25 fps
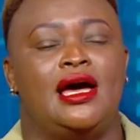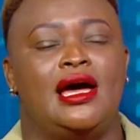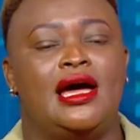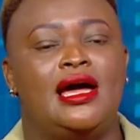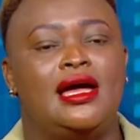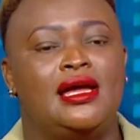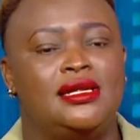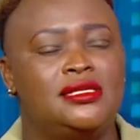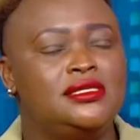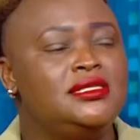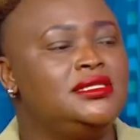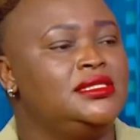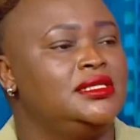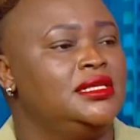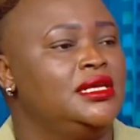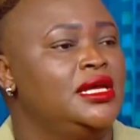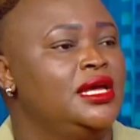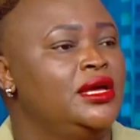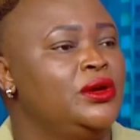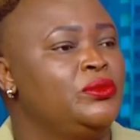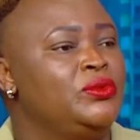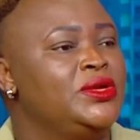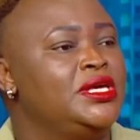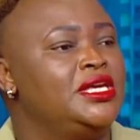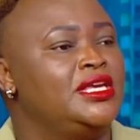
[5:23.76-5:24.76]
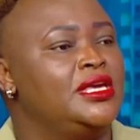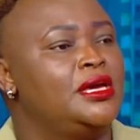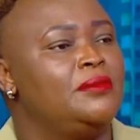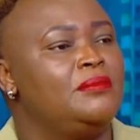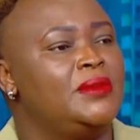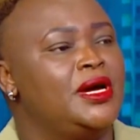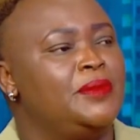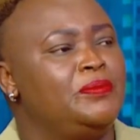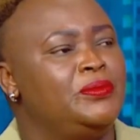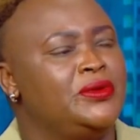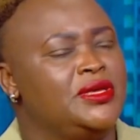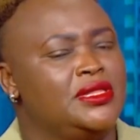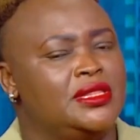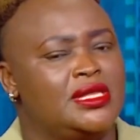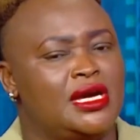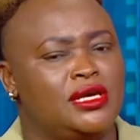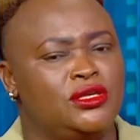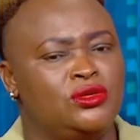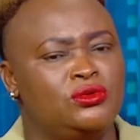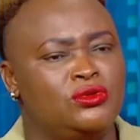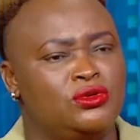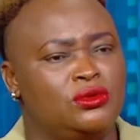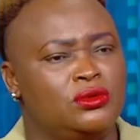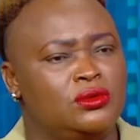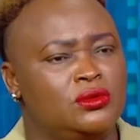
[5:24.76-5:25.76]
And we came up with that,
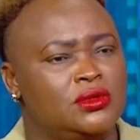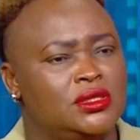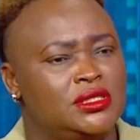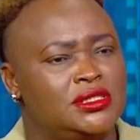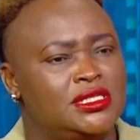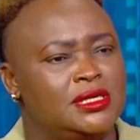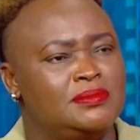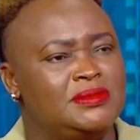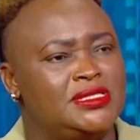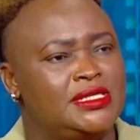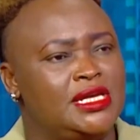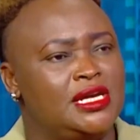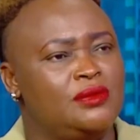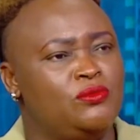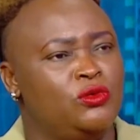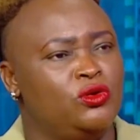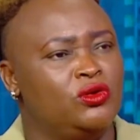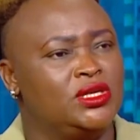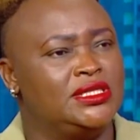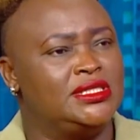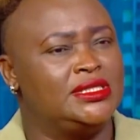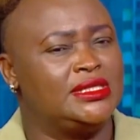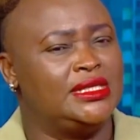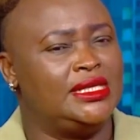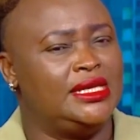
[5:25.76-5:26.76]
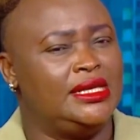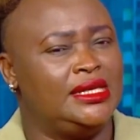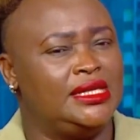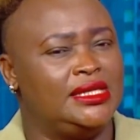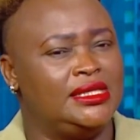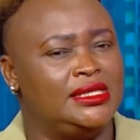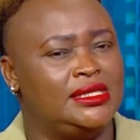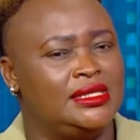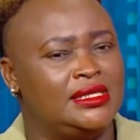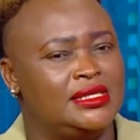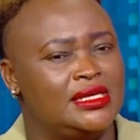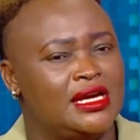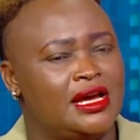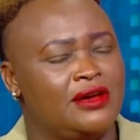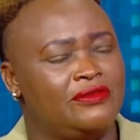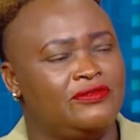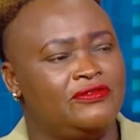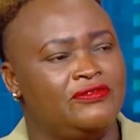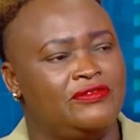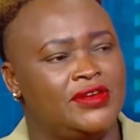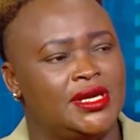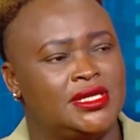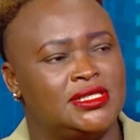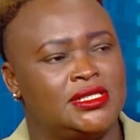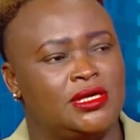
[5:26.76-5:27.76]
you know, sometime what really
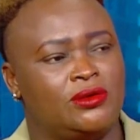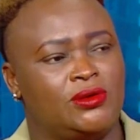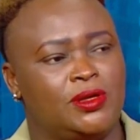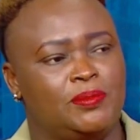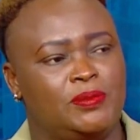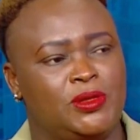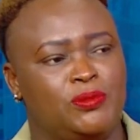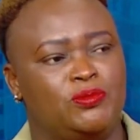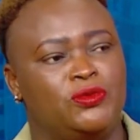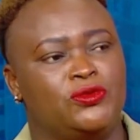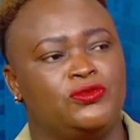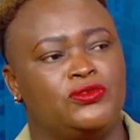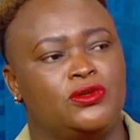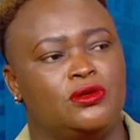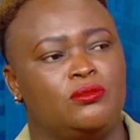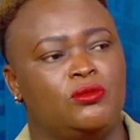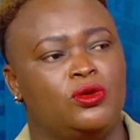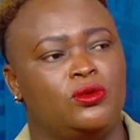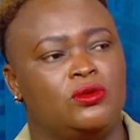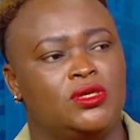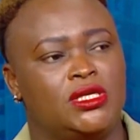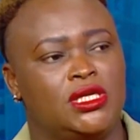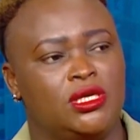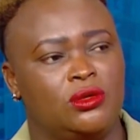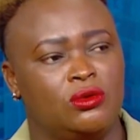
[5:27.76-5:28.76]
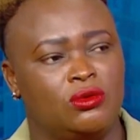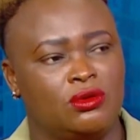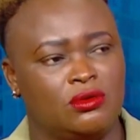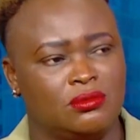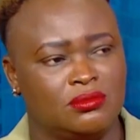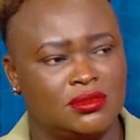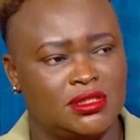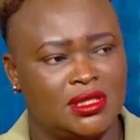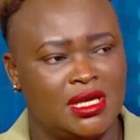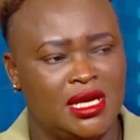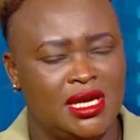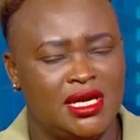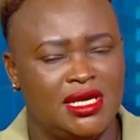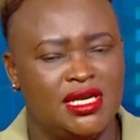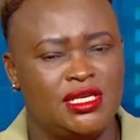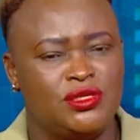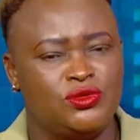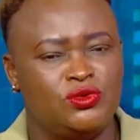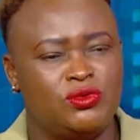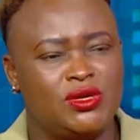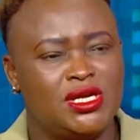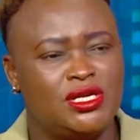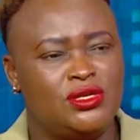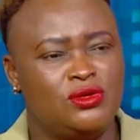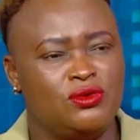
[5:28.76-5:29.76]
affect our people from owning homes is
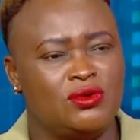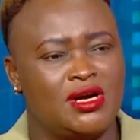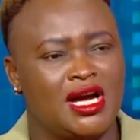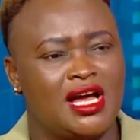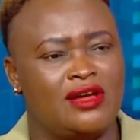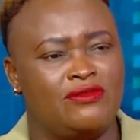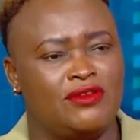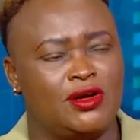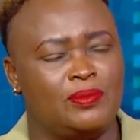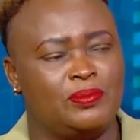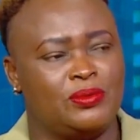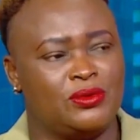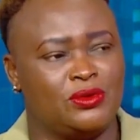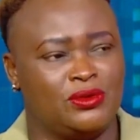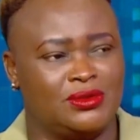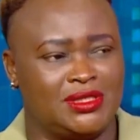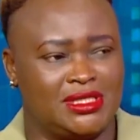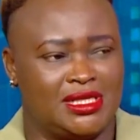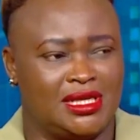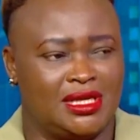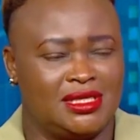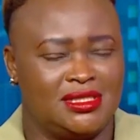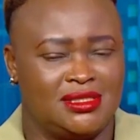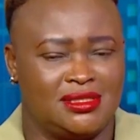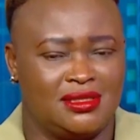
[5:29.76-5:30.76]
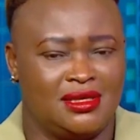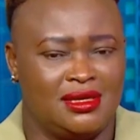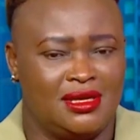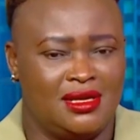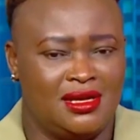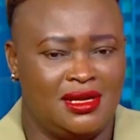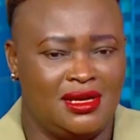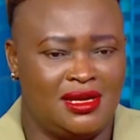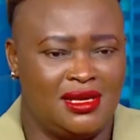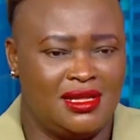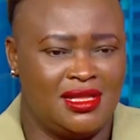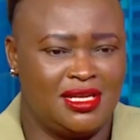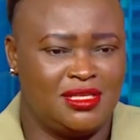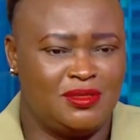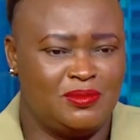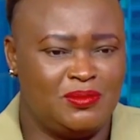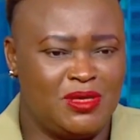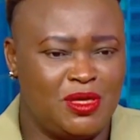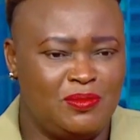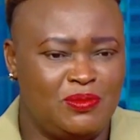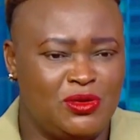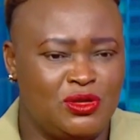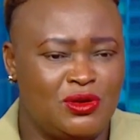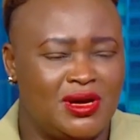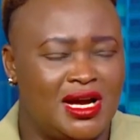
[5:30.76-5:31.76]
when you have a product, mm-hmm, that
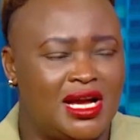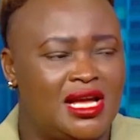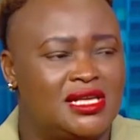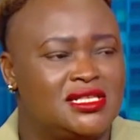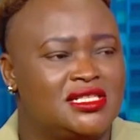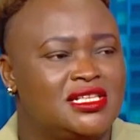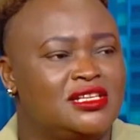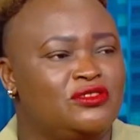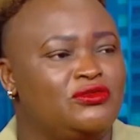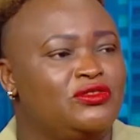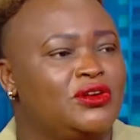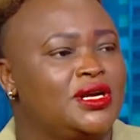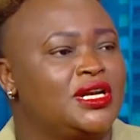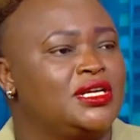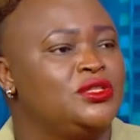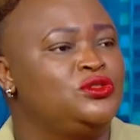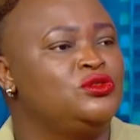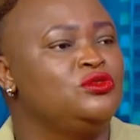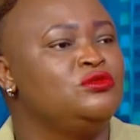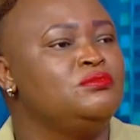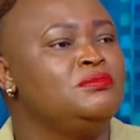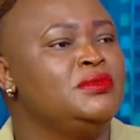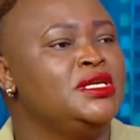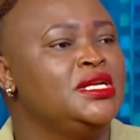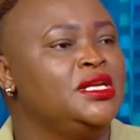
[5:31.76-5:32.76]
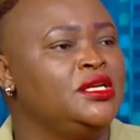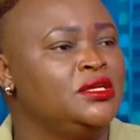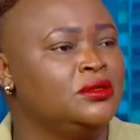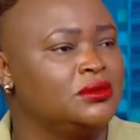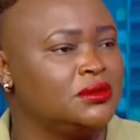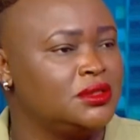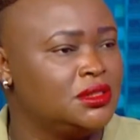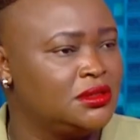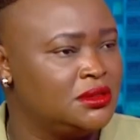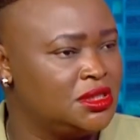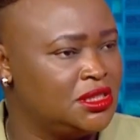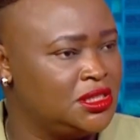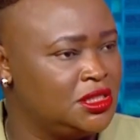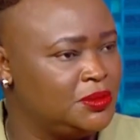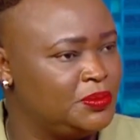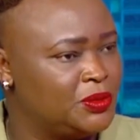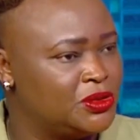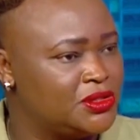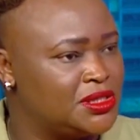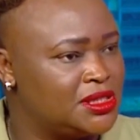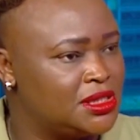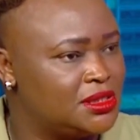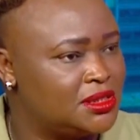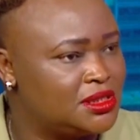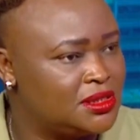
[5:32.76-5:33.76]
maybe you're asking for a 2 million
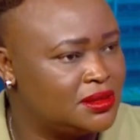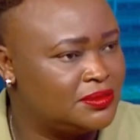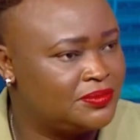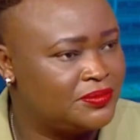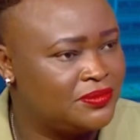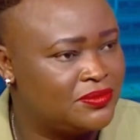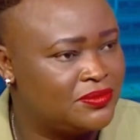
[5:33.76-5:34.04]
deposit.